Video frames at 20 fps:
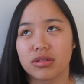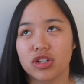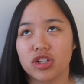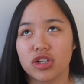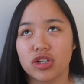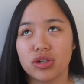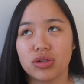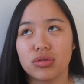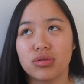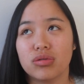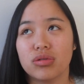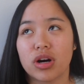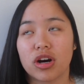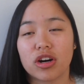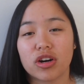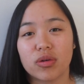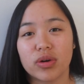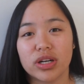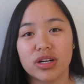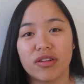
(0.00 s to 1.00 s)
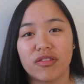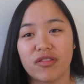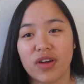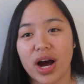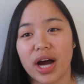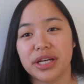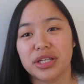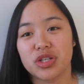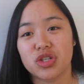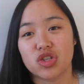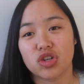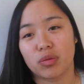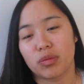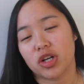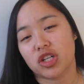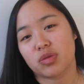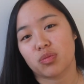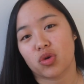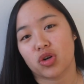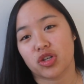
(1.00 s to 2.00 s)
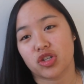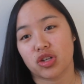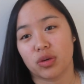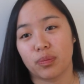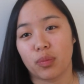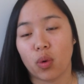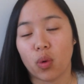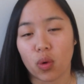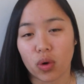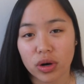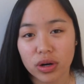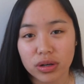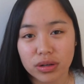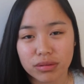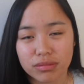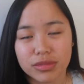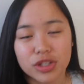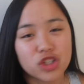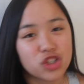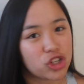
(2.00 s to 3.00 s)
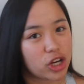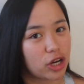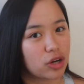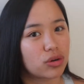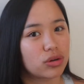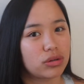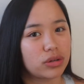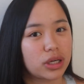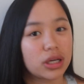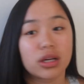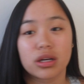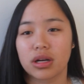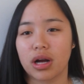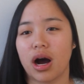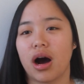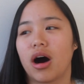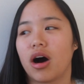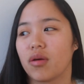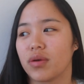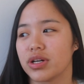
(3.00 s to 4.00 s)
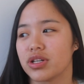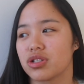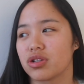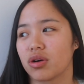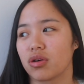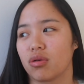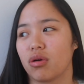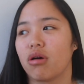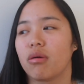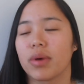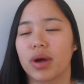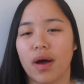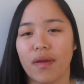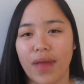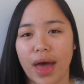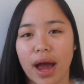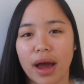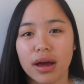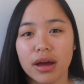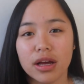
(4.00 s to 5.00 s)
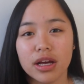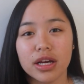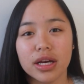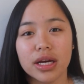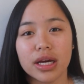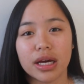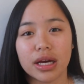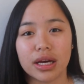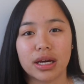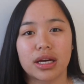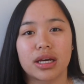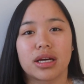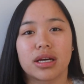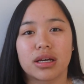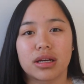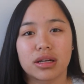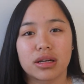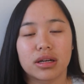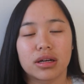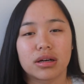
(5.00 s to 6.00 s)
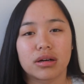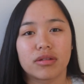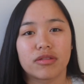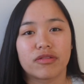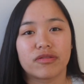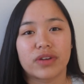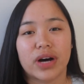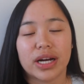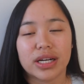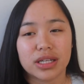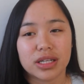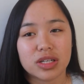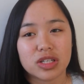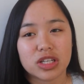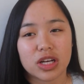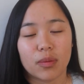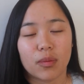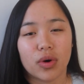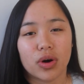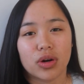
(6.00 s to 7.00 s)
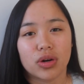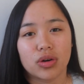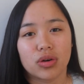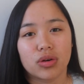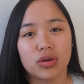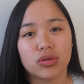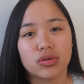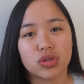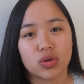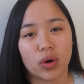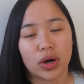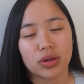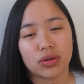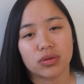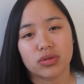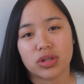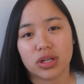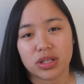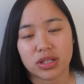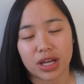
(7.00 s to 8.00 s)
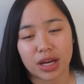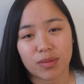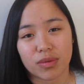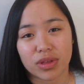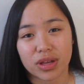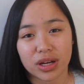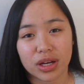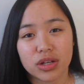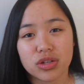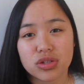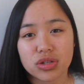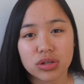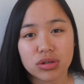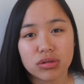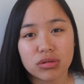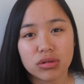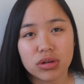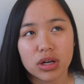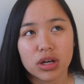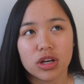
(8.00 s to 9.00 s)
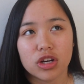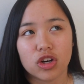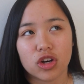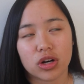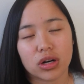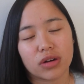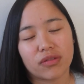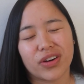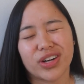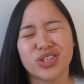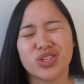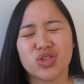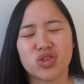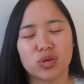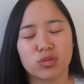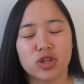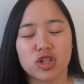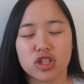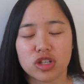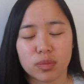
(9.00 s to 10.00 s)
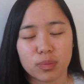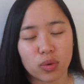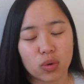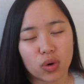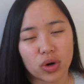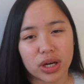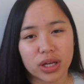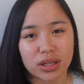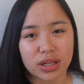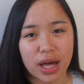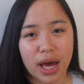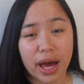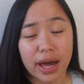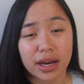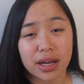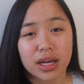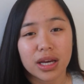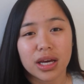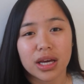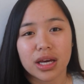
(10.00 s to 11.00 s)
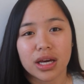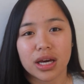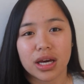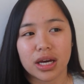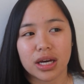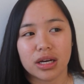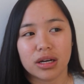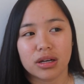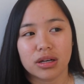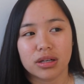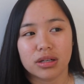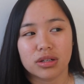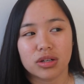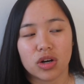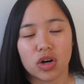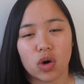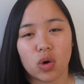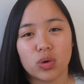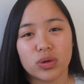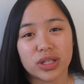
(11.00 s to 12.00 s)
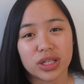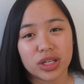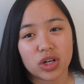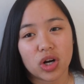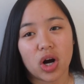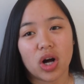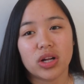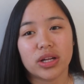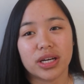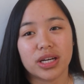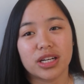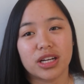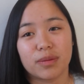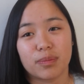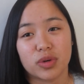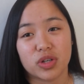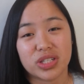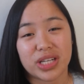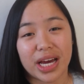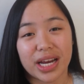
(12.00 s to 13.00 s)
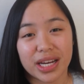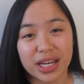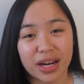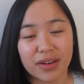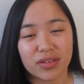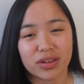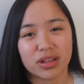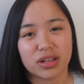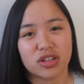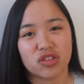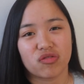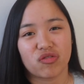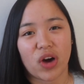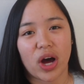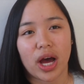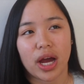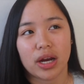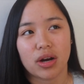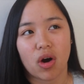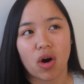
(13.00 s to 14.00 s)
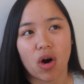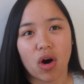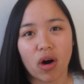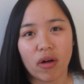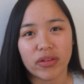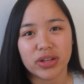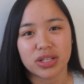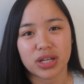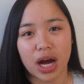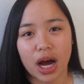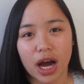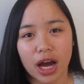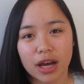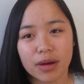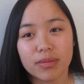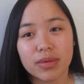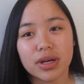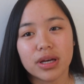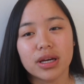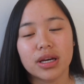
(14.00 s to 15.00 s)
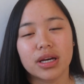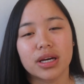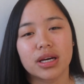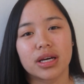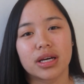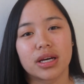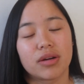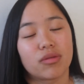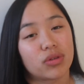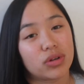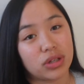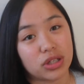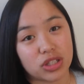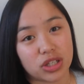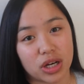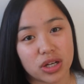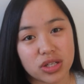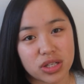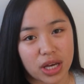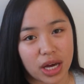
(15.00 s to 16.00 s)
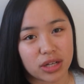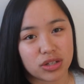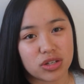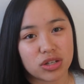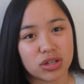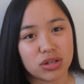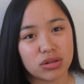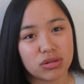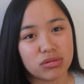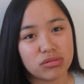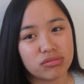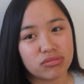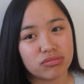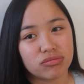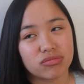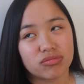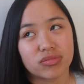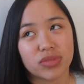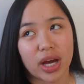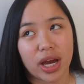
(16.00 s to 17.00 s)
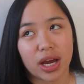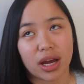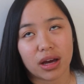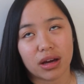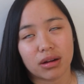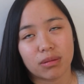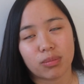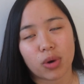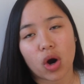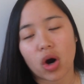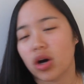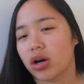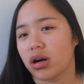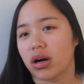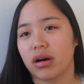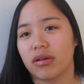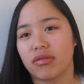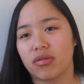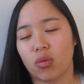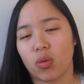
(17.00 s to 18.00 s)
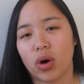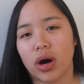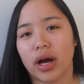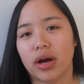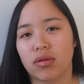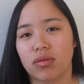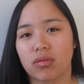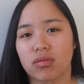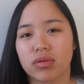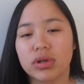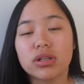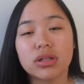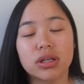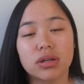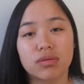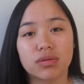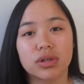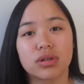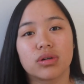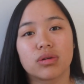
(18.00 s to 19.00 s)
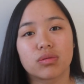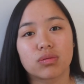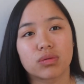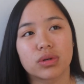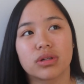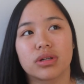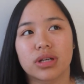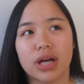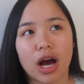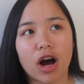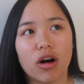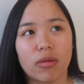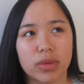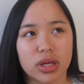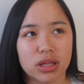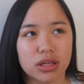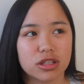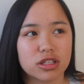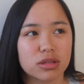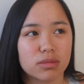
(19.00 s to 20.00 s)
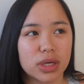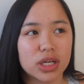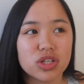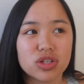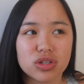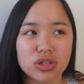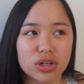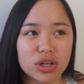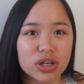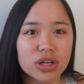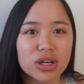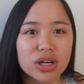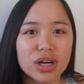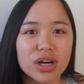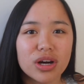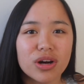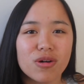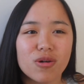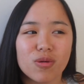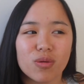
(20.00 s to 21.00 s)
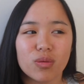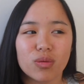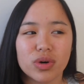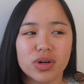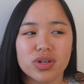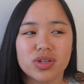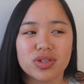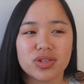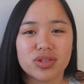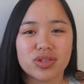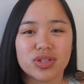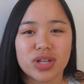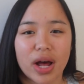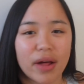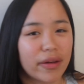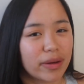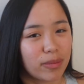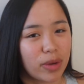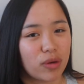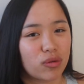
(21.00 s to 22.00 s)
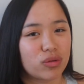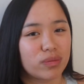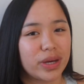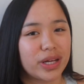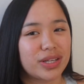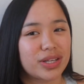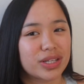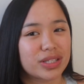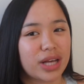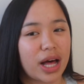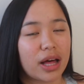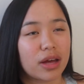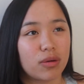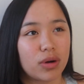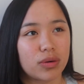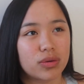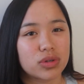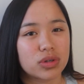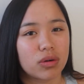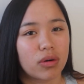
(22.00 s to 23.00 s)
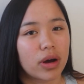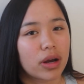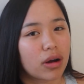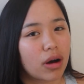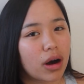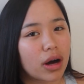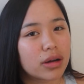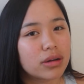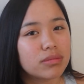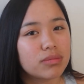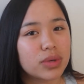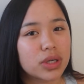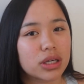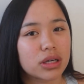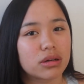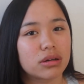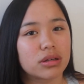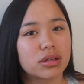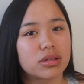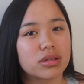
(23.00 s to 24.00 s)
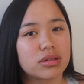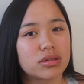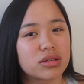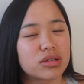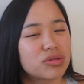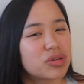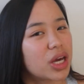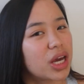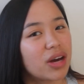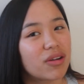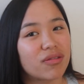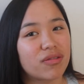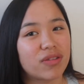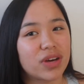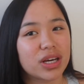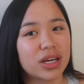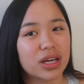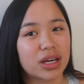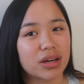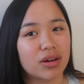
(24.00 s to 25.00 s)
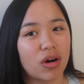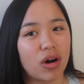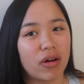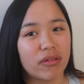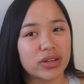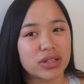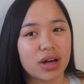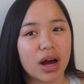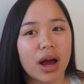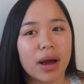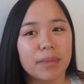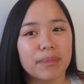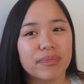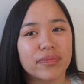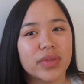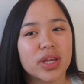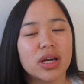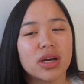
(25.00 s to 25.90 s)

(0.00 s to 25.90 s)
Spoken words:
you are going to find so much more support, generally, not always, don't quote me on that, in finding someone who's going through the same thing as you. You're going to find so much support in that. And holding it all in and pretending everything's fine all the time really does get to you. And part of what really, really, really helped me this semester was telling my roommates exactly what was going on, because you can't fake it all the time.